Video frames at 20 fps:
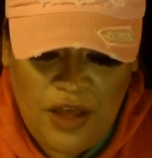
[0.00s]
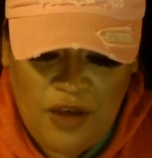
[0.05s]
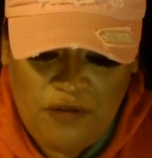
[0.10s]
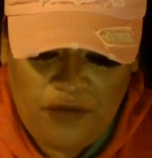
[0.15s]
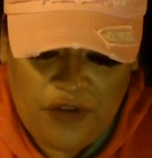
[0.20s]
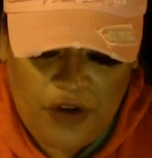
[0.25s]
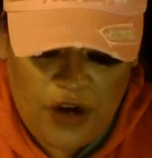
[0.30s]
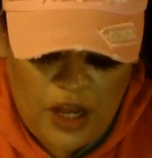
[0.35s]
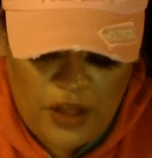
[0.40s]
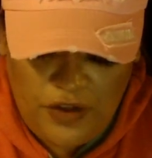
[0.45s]

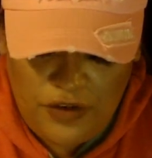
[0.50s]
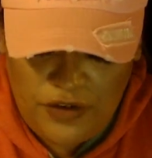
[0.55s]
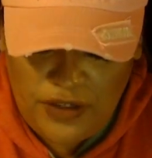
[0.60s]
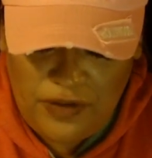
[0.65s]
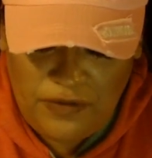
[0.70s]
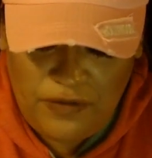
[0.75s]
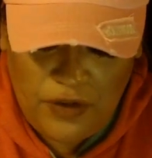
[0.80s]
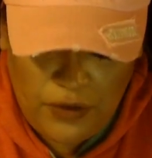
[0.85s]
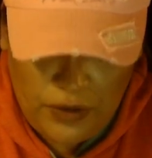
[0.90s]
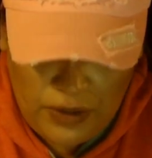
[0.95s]
For others
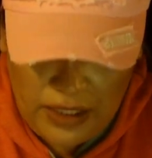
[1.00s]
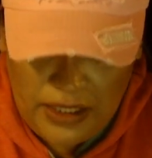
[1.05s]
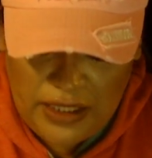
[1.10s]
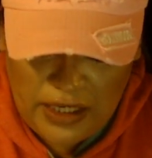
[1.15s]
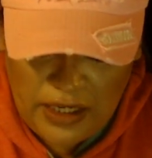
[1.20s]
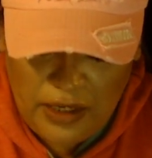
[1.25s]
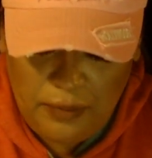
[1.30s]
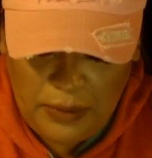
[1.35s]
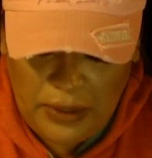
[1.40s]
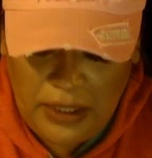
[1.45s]
of you, this
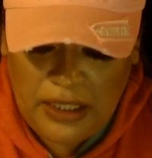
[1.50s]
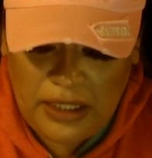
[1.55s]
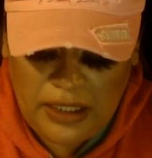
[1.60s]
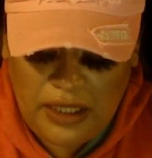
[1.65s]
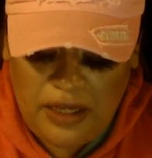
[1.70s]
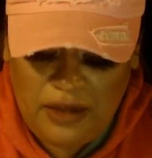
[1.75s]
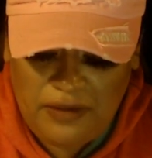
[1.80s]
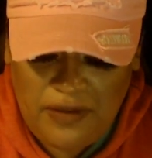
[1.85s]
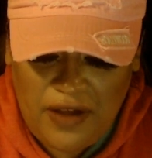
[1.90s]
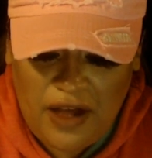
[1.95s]
could be a
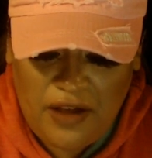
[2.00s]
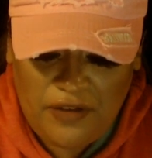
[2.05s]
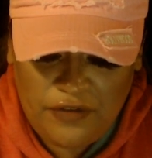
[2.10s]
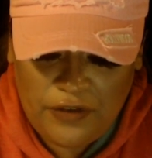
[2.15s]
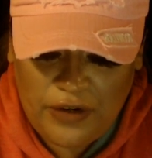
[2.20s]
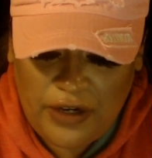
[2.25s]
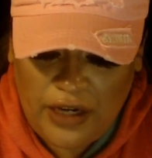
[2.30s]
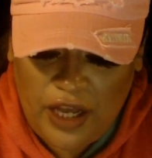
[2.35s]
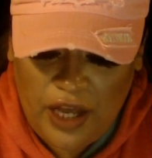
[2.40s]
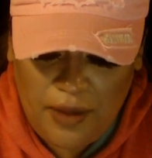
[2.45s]
love
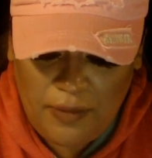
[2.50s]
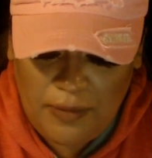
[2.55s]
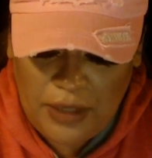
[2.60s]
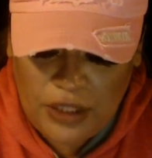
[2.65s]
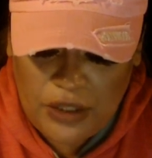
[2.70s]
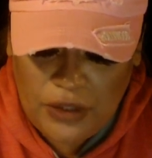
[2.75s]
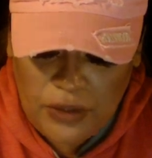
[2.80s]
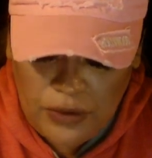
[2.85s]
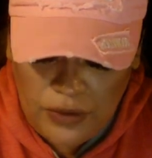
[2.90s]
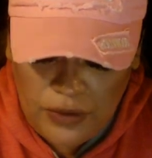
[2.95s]
offering
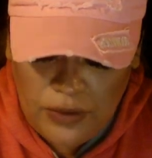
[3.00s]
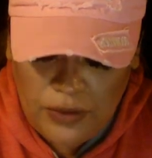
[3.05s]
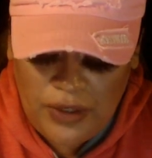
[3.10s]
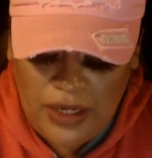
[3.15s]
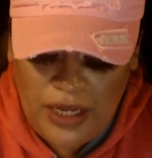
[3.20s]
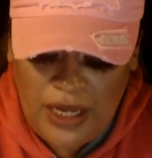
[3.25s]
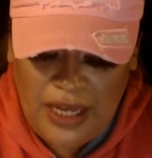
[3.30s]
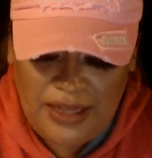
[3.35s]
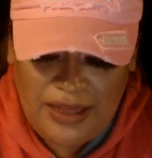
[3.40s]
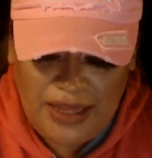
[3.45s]
coming through
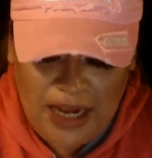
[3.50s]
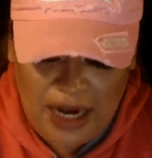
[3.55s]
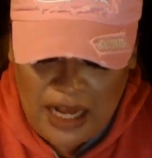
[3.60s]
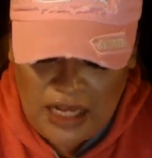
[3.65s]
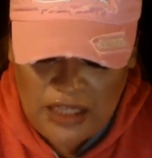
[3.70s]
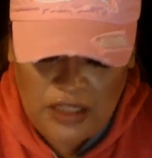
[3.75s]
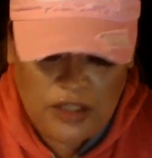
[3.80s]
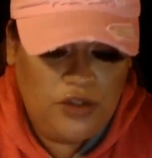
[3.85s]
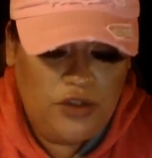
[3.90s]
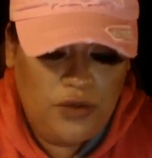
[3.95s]
that
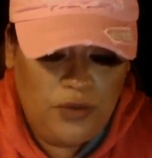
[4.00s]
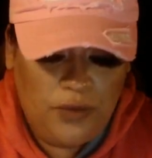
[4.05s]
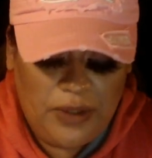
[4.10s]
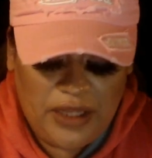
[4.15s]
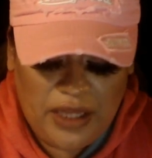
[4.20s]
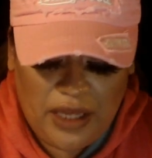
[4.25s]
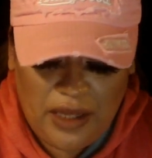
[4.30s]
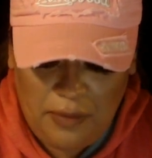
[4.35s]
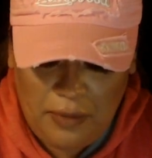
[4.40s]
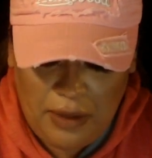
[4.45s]
has to do with
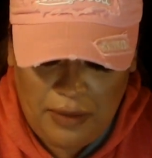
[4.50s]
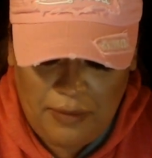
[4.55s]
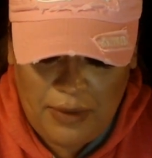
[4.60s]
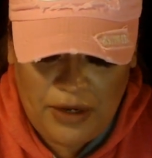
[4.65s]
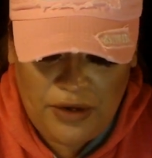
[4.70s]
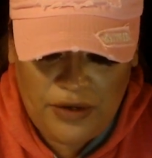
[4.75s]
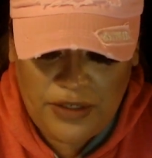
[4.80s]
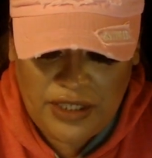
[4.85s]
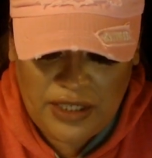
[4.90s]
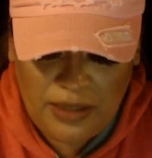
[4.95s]
commitment
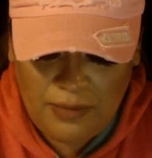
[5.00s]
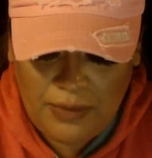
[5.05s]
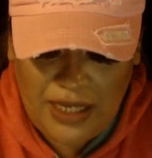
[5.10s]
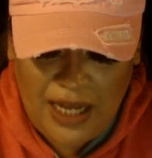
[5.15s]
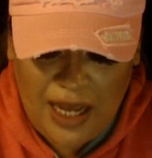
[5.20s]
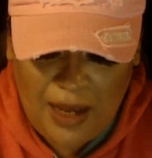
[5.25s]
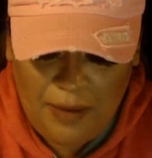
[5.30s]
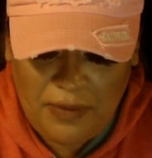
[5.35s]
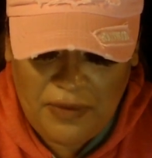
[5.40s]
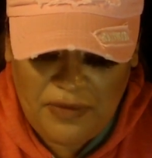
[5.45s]
or some
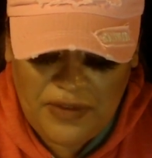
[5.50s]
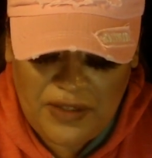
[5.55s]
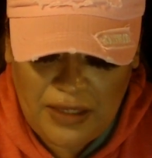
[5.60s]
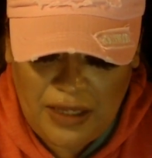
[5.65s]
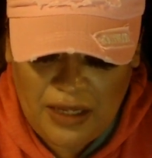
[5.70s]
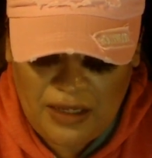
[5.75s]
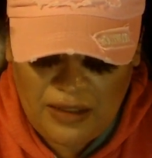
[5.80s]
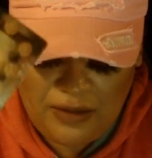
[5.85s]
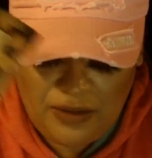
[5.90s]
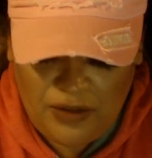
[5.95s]
type of,
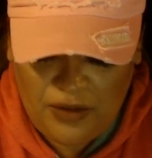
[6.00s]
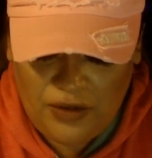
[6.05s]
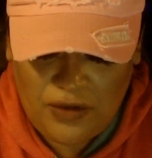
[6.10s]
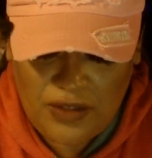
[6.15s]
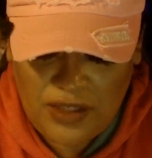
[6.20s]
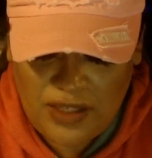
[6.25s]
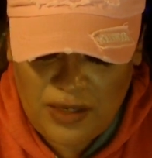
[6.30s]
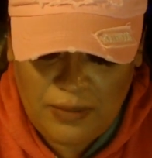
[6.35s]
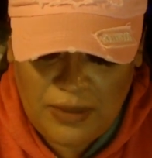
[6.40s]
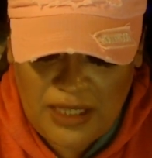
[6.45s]
uh, you know,
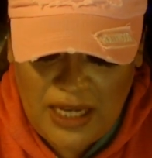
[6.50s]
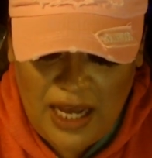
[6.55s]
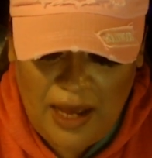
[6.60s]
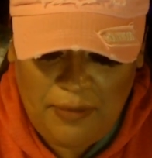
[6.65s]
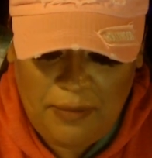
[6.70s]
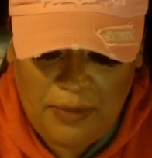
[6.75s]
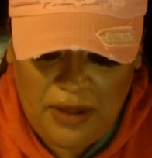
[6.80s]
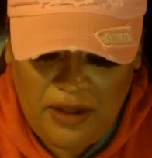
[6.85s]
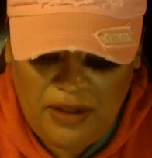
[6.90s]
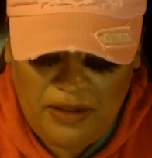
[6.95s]
some
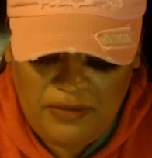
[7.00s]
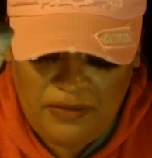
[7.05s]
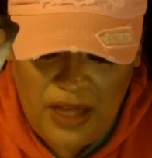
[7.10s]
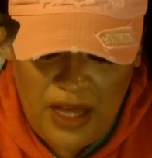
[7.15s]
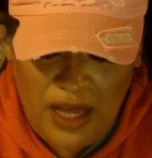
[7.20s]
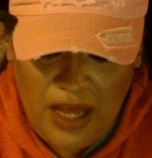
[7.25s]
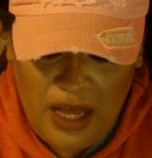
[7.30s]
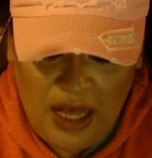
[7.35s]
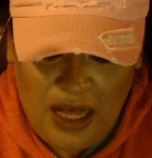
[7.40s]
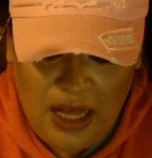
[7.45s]
type of
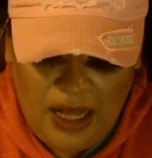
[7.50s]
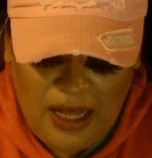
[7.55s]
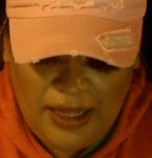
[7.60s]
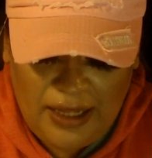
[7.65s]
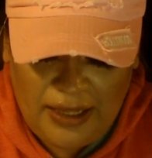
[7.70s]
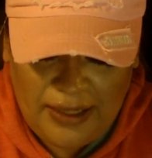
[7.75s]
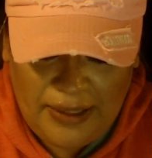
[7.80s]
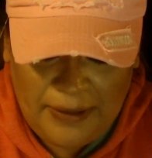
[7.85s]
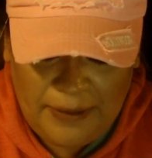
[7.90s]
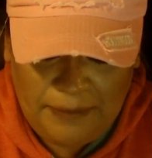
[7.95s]

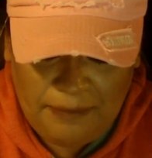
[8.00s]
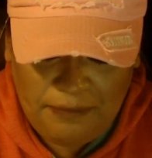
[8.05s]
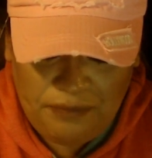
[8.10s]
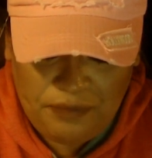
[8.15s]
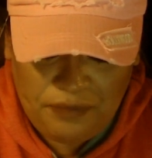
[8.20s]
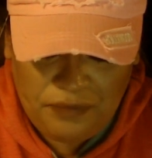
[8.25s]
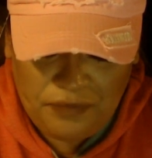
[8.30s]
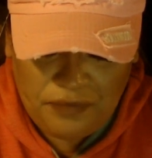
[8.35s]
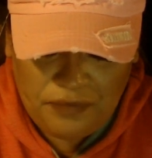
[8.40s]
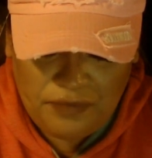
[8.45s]
uh
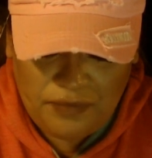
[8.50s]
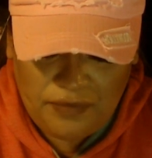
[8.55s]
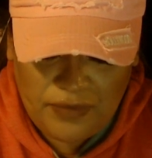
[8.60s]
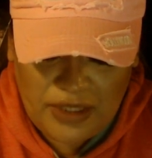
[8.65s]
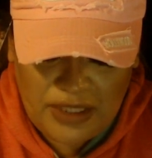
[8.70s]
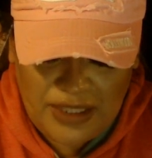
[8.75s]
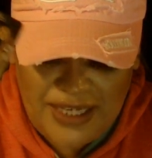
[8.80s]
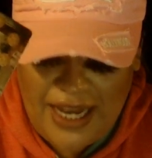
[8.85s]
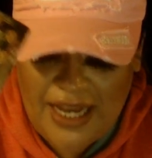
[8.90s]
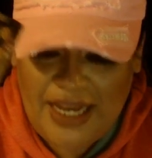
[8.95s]

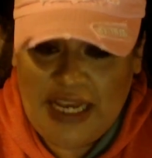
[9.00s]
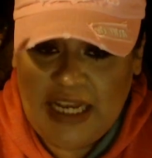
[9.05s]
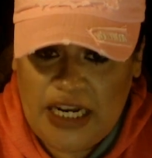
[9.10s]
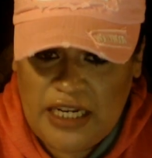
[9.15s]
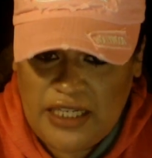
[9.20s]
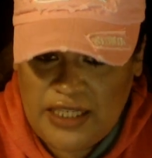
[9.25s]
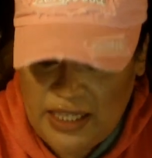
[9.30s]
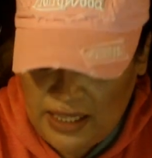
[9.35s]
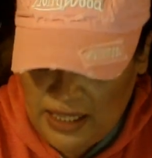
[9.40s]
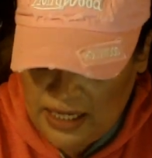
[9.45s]
taking
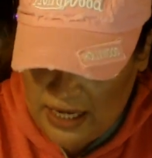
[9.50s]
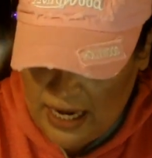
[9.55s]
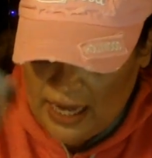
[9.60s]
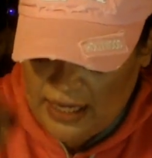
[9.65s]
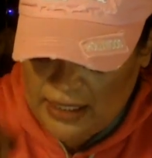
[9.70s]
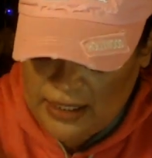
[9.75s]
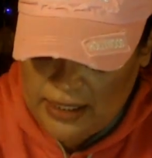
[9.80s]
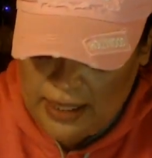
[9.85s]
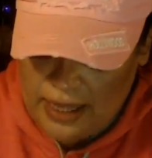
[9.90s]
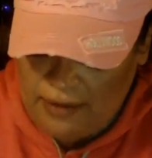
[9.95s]
it to the
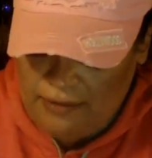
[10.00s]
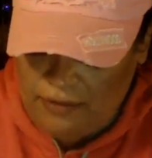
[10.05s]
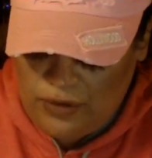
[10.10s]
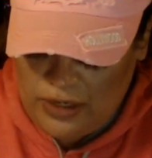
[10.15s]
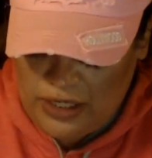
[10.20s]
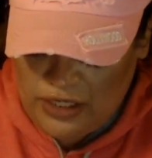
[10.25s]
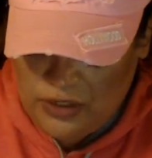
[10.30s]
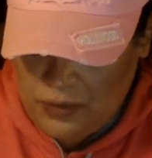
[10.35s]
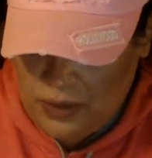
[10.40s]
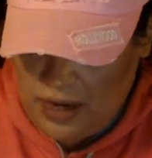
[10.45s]
next level
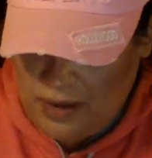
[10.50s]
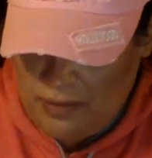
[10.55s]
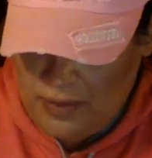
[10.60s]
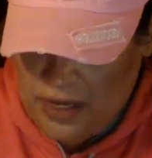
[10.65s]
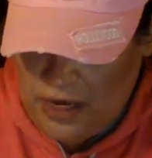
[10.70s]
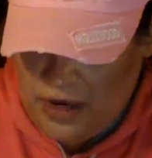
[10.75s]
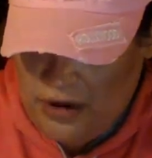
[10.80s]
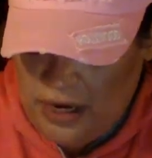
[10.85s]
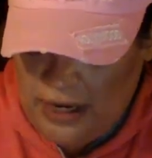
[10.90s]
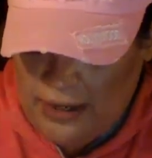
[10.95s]
is what I'm
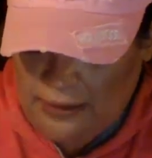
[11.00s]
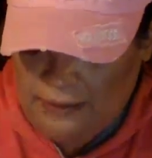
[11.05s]
hearing.